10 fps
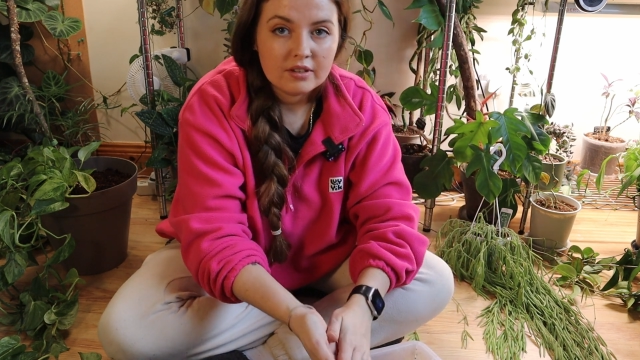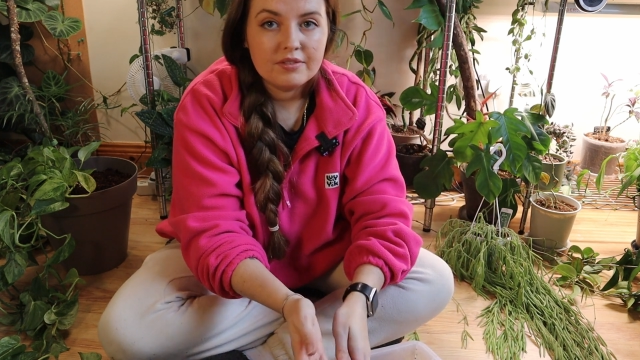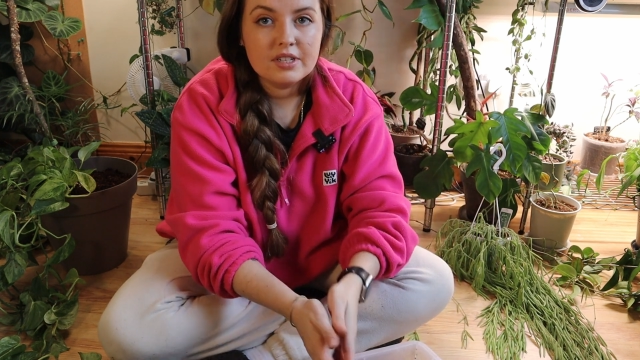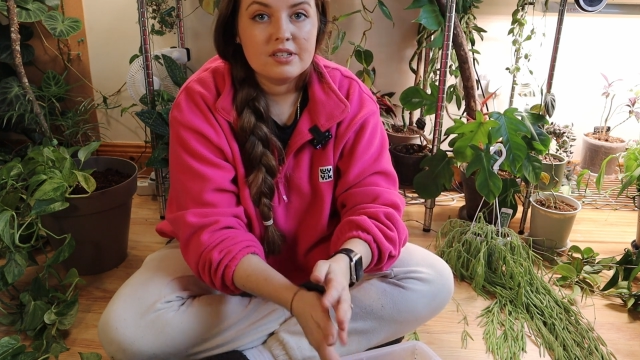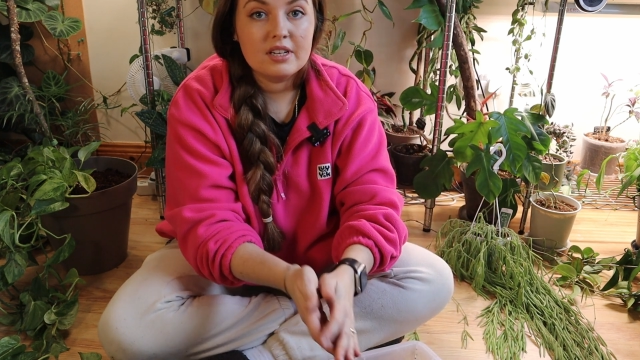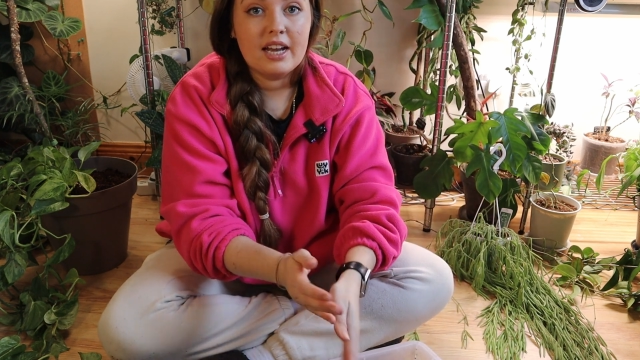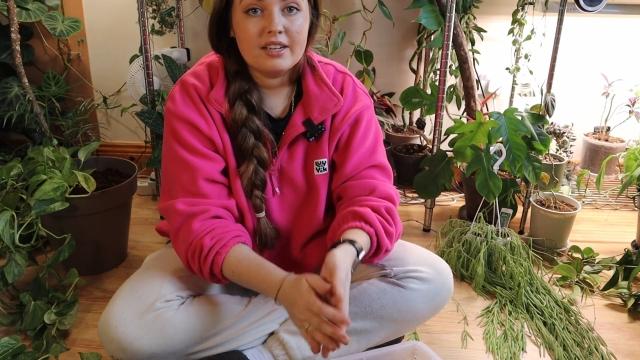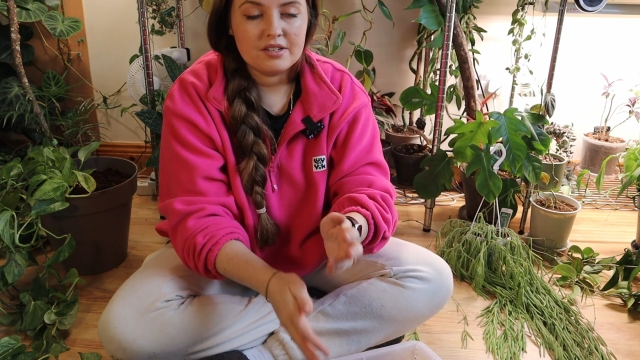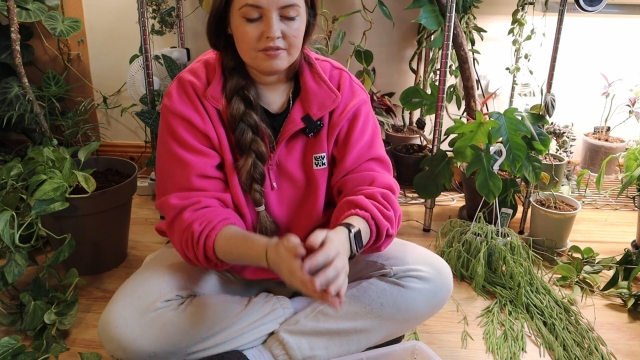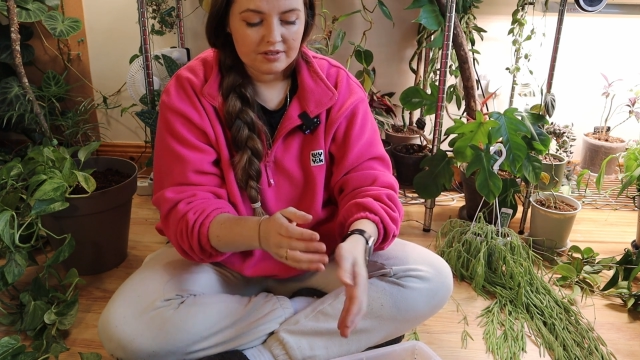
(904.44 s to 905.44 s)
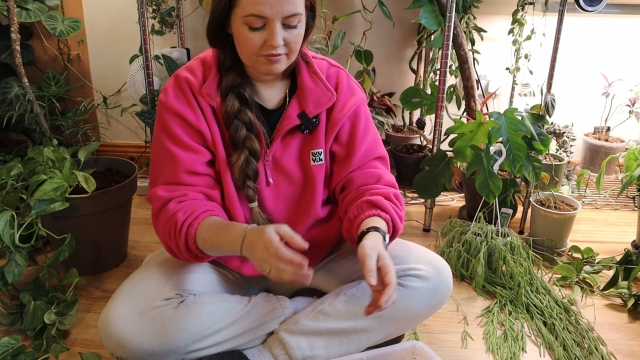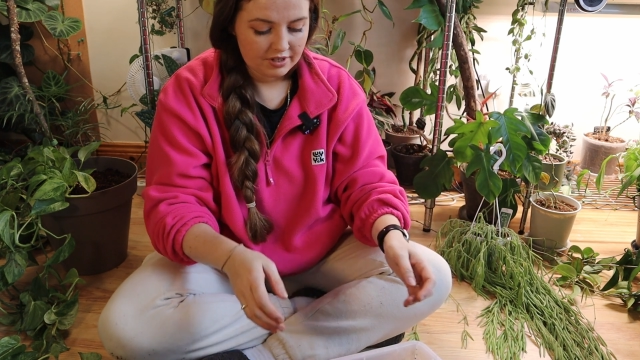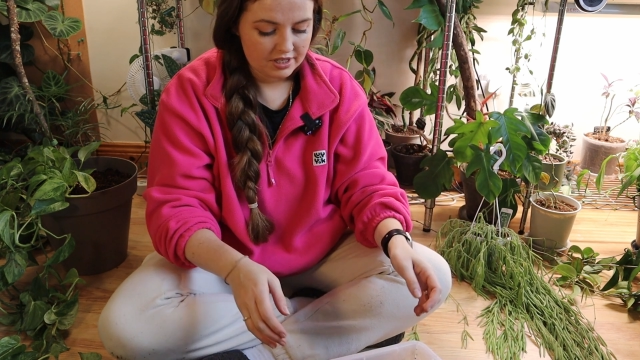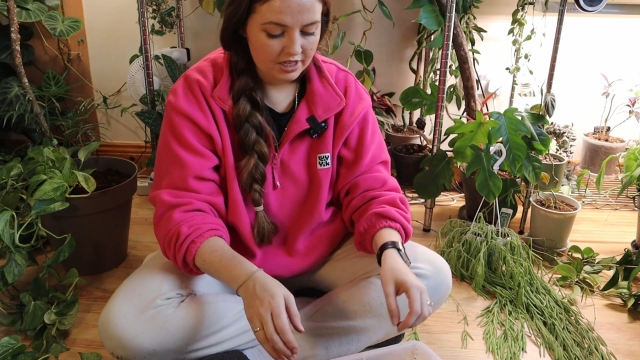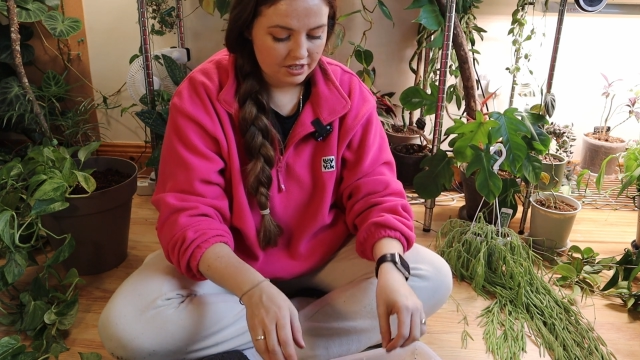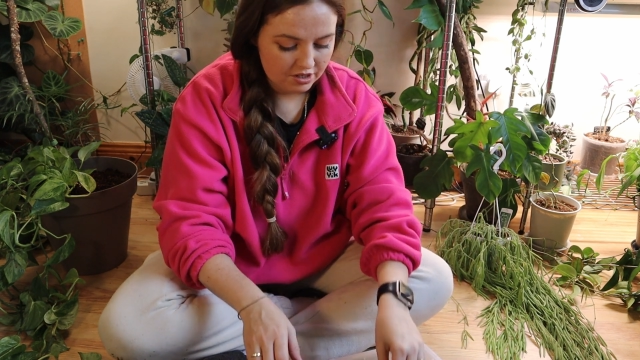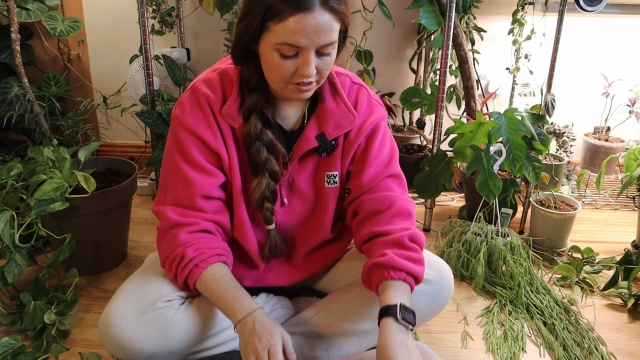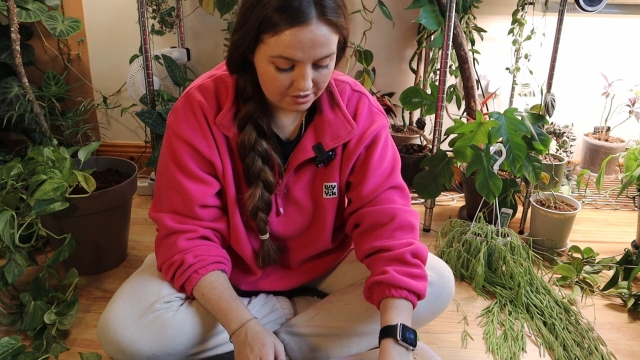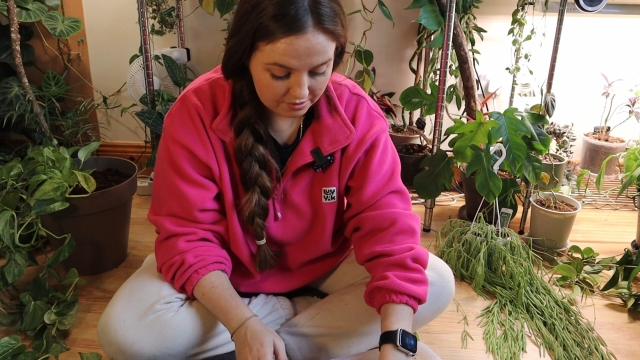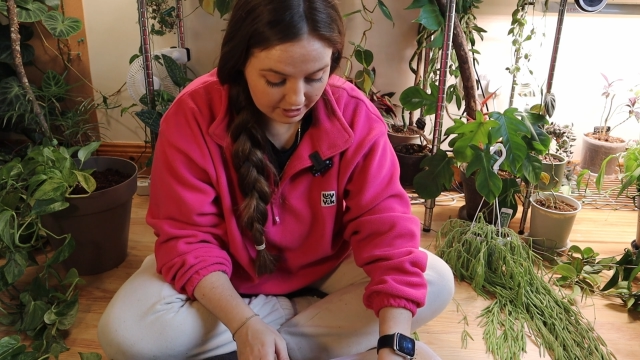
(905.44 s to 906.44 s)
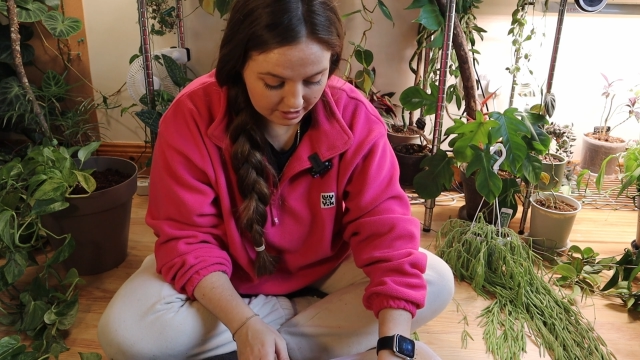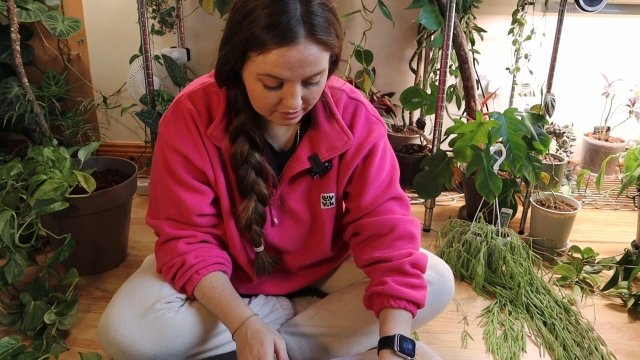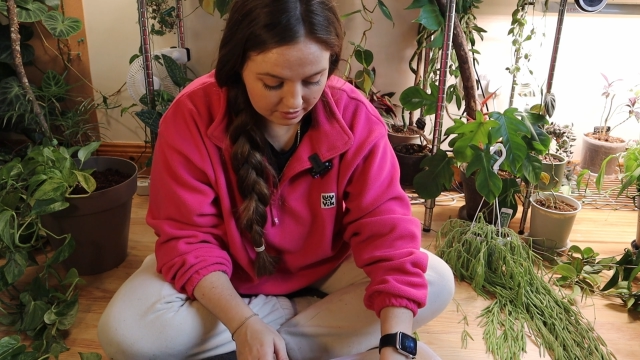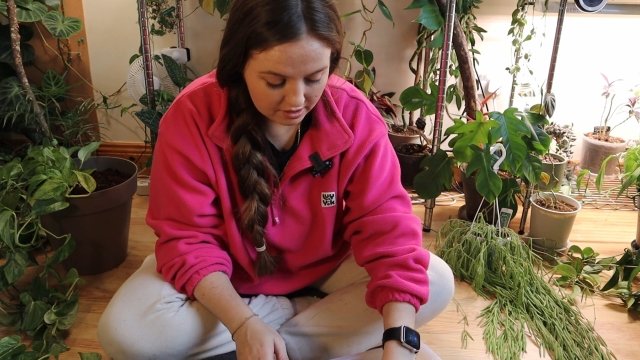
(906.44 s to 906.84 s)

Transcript: if there's an active infestation as well.